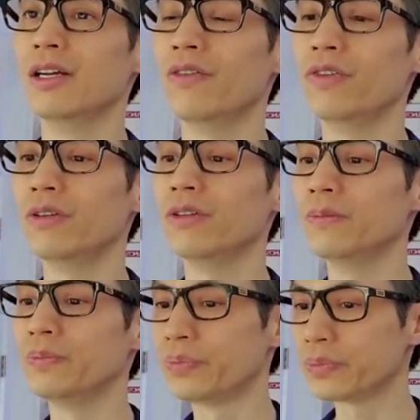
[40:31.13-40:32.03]
If
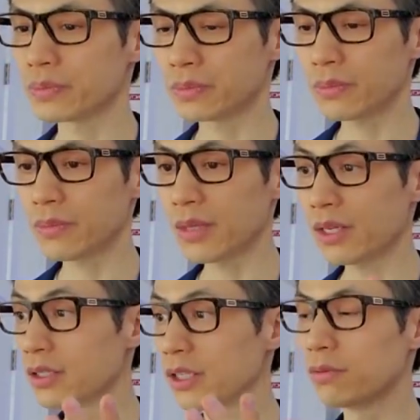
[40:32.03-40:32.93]
you
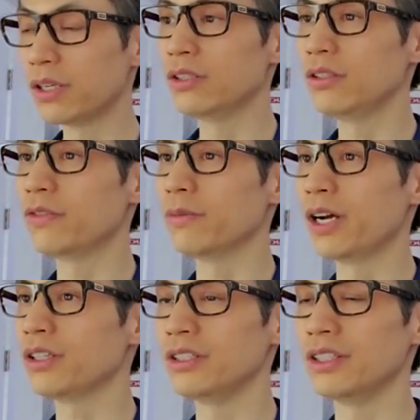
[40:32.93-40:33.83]
just want to do it for
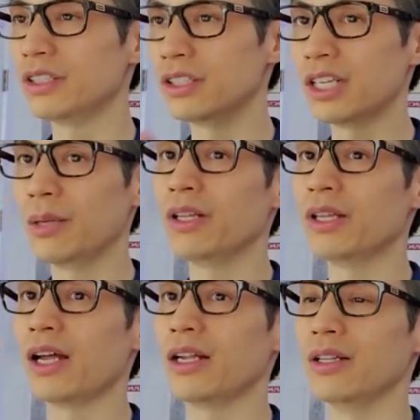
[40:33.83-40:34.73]
passion, just keep it
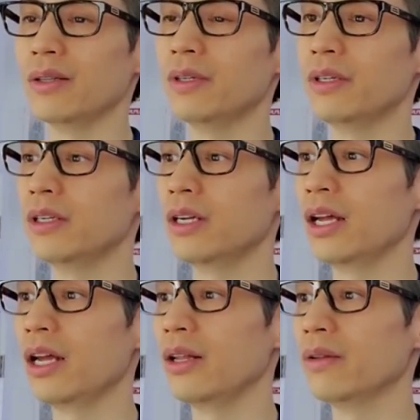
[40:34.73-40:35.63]
that,
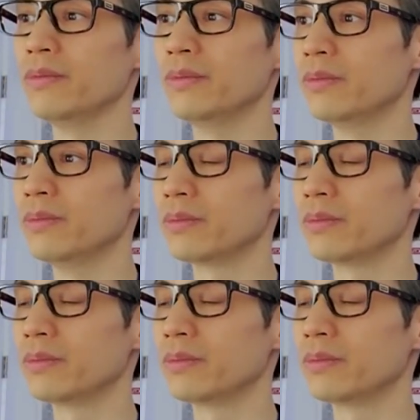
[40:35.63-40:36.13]
and